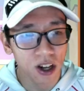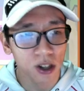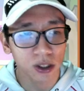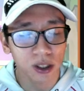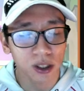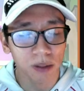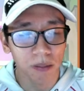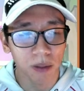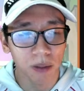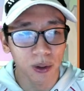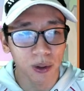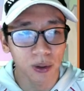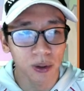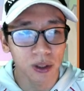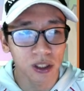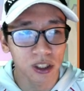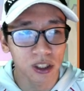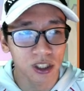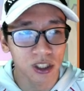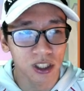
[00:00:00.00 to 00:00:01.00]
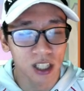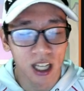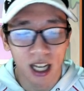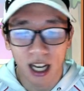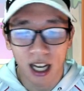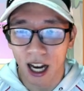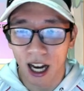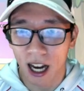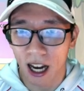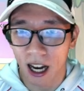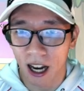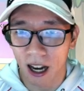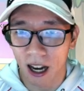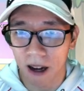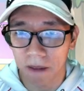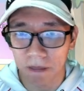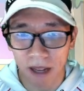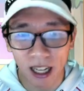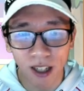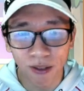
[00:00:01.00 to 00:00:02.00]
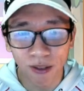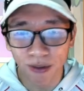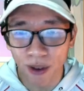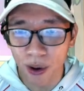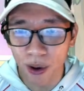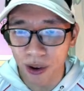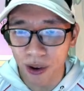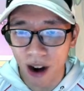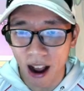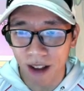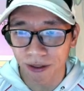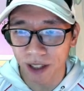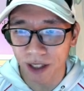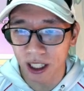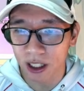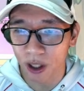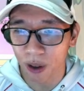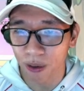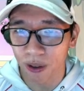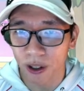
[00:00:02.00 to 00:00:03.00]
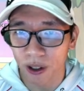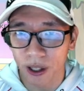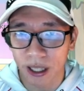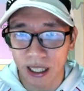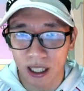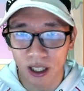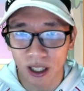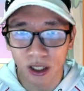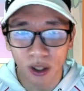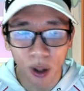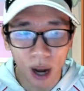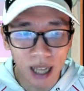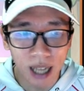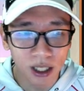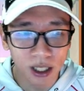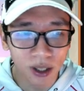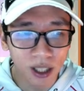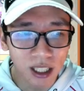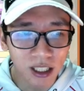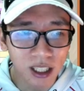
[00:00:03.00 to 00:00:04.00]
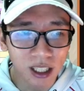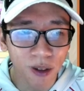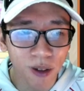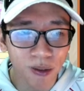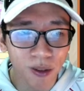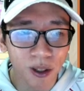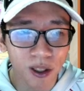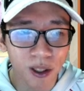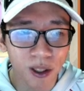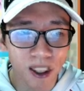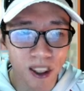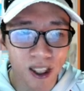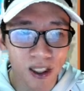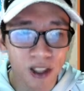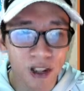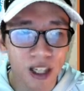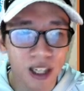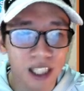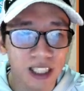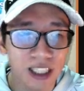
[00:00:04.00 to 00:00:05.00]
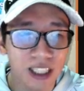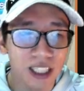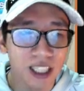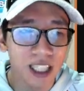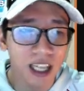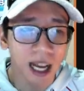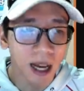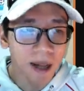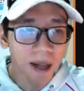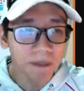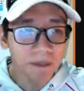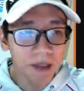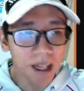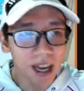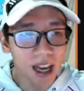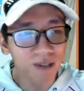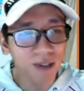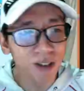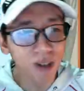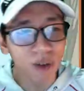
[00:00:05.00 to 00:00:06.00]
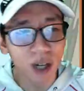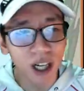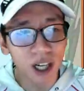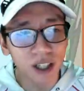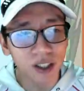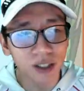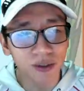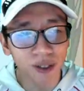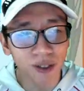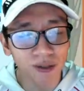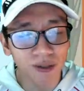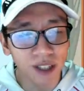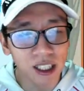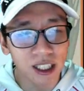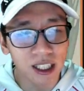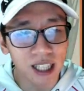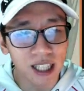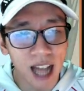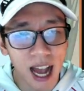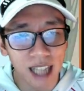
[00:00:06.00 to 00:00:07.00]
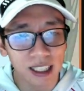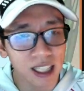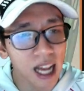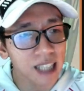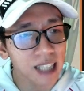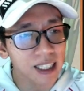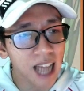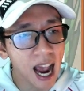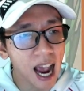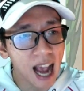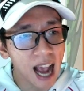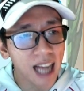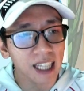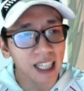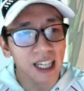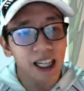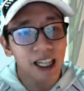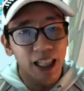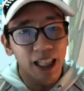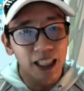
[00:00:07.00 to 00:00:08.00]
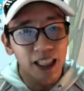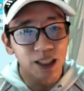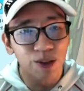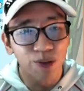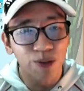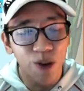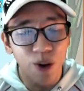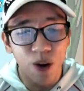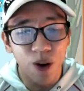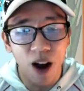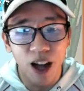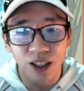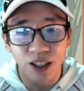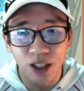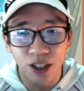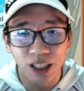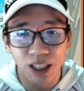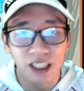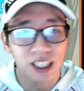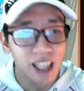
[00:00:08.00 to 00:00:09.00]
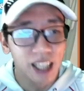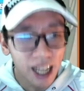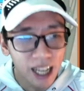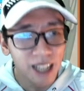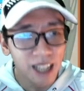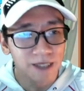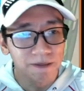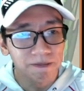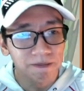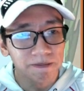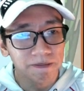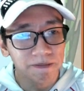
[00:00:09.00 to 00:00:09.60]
Lost modes. Infographics over here. So as you can see over here, you can see level 150 stats, attack is 410